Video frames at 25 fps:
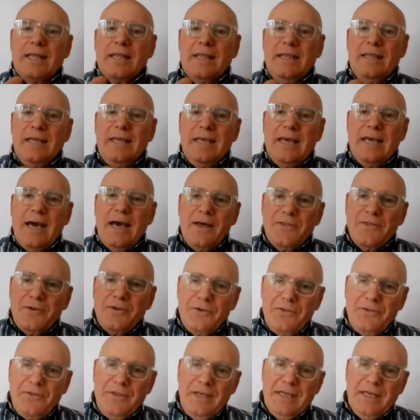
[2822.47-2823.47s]
The
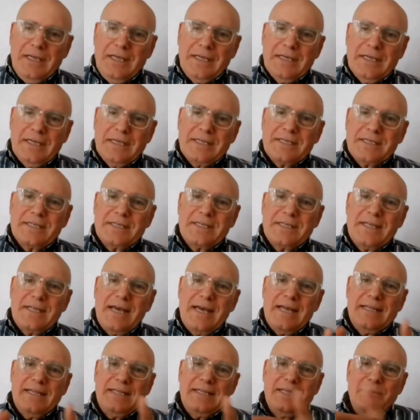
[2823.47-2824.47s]
other thing is
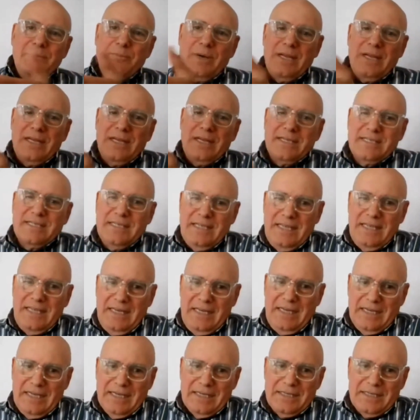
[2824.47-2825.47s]
that the
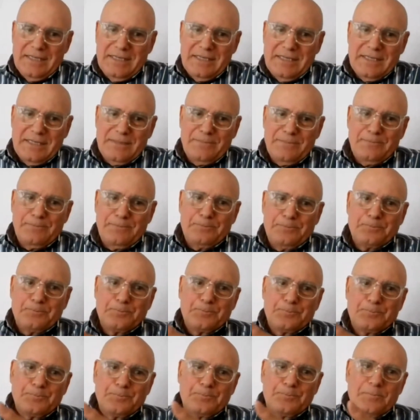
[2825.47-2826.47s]
Palestinians
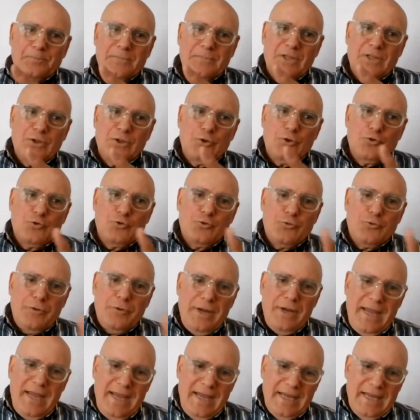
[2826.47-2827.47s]

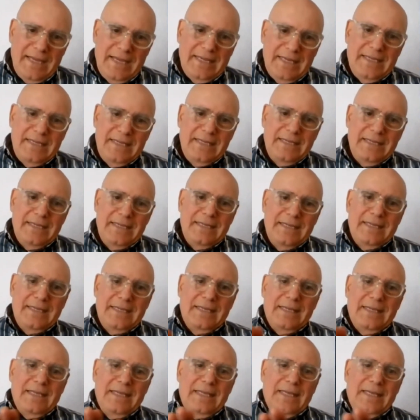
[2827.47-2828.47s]
trade
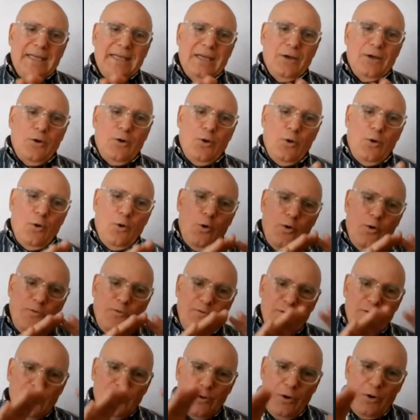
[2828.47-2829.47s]

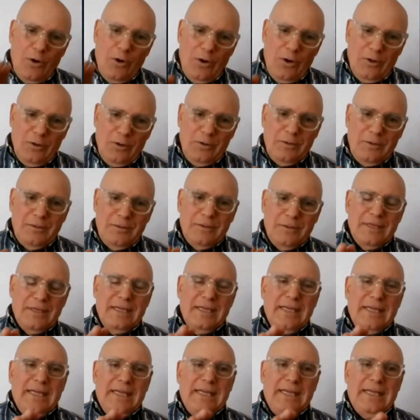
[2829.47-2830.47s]
overall
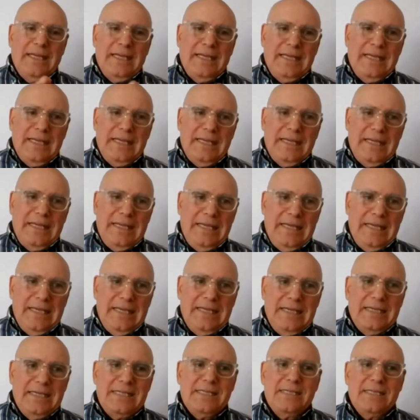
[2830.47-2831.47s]

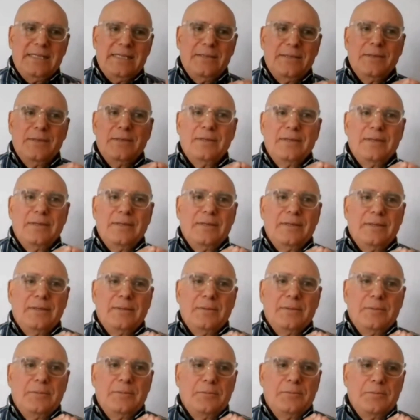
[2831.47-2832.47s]
is
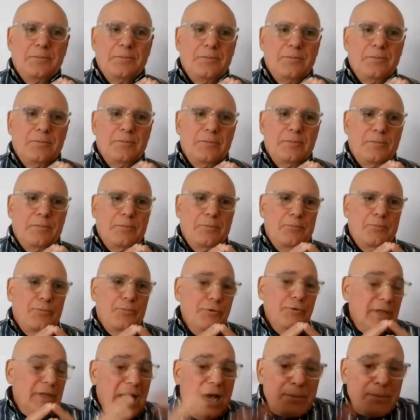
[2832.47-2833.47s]

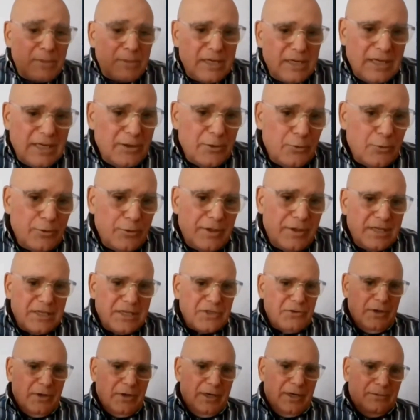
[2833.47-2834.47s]
predominantly with
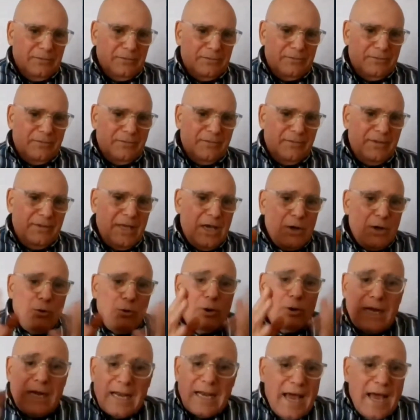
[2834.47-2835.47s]
Israel. They
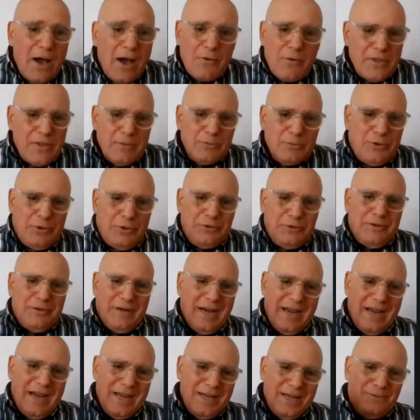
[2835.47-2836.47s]
won't allow them to
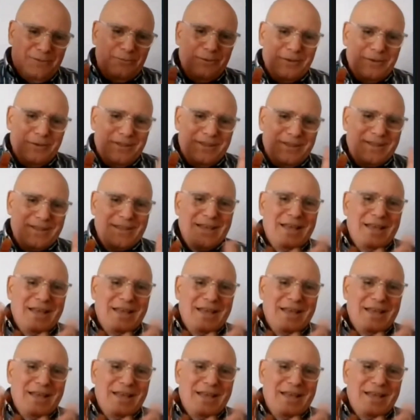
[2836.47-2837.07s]
trade with,